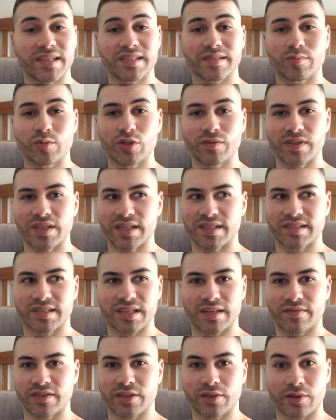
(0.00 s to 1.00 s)
And this movie is
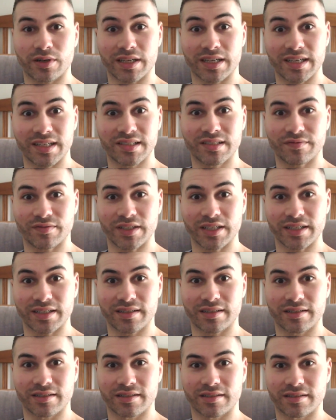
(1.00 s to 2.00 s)
definitely not a kid's
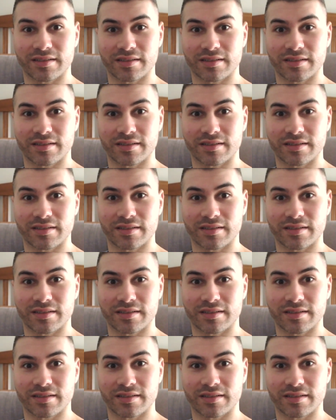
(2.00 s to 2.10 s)
flick.